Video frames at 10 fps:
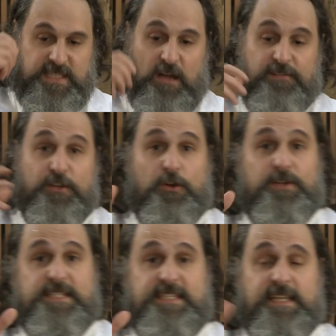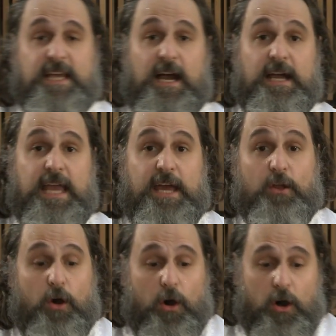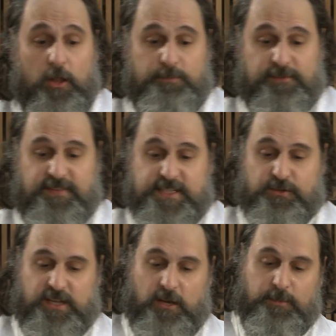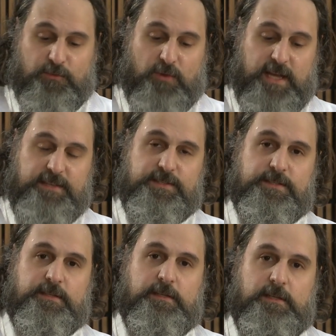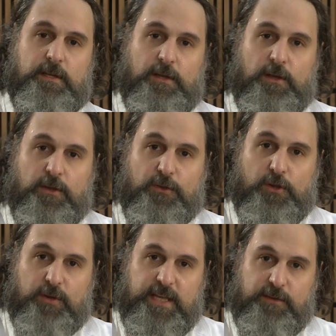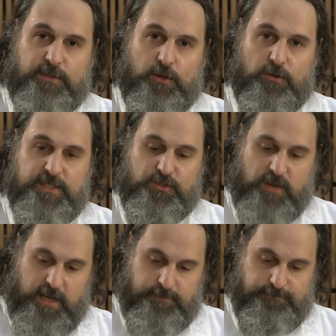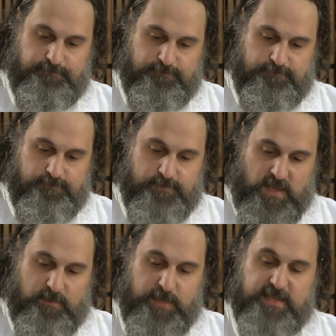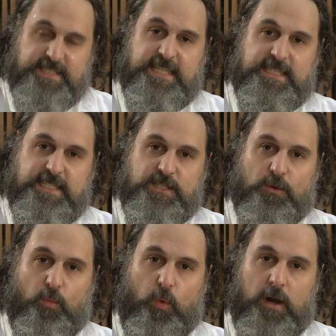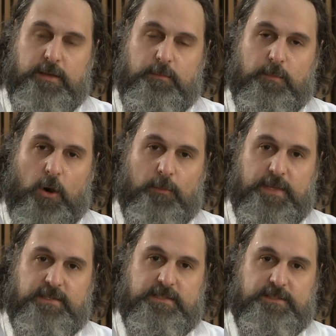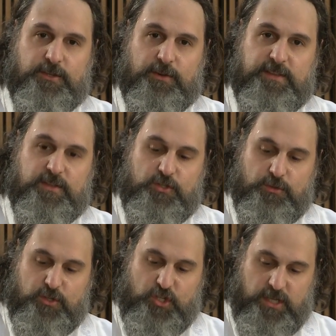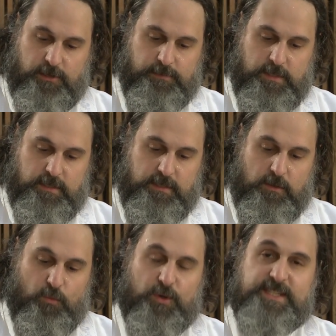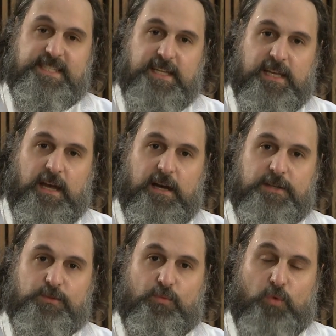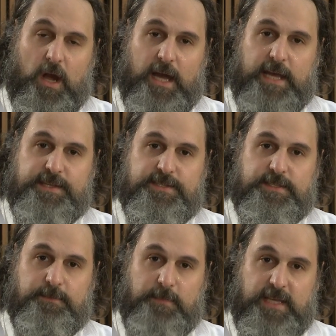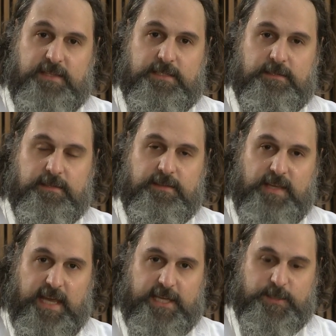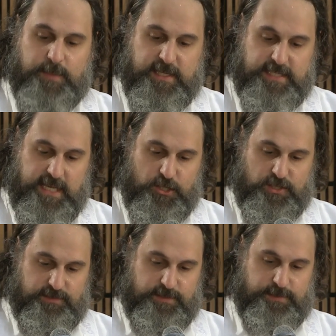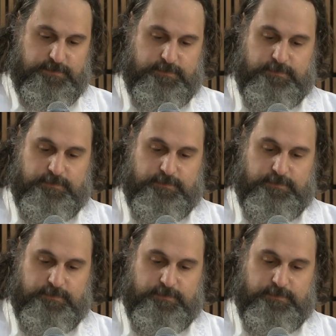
Now, if you go to synagogue at all, Professor Kelman writes, you go to hear the Kol Nidre, because this is the one moment during the Jewish year where synagogues rise to meet the expectations.